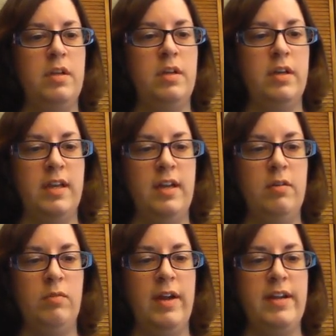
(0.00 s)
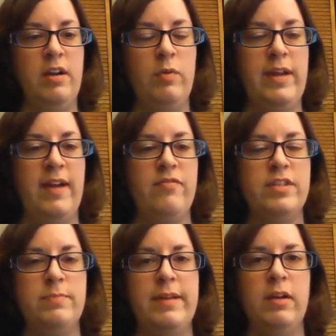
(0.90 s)
again, right here we have
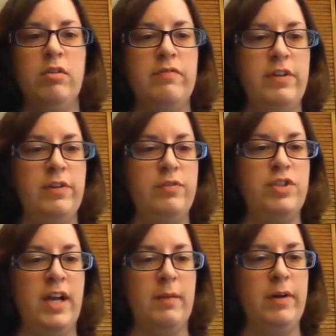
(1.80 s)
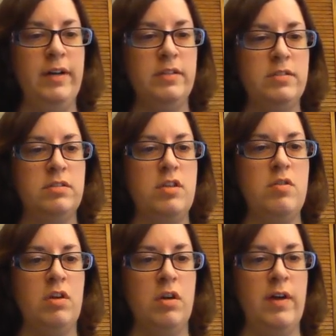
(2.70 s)
this peer-reviewed checkbox, so
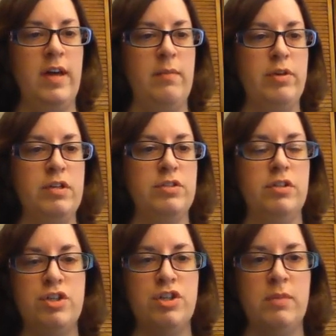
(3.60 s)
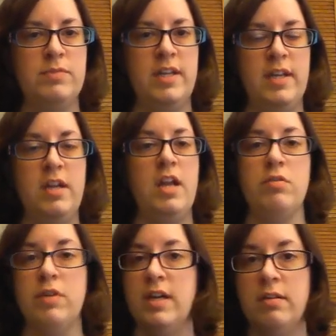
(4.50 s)
you can go ahead and put your search terms in and
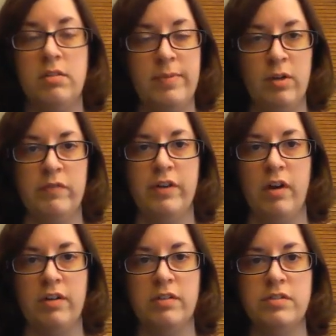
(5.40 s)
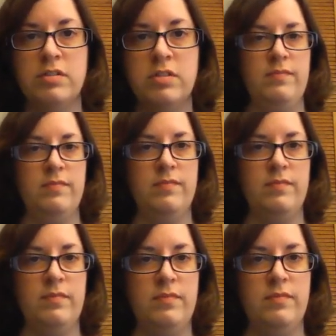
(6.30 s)
you'll get the peer-reviewed articles.
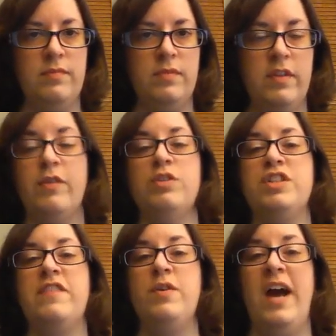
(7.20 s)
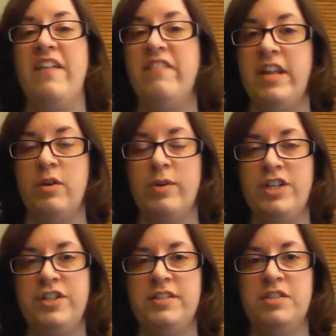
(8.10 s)
Of course, if you have any
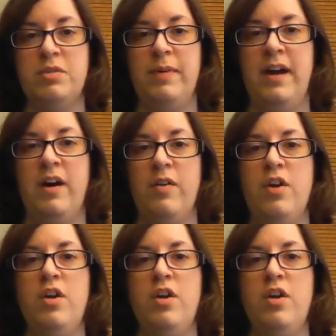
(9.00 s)
questions about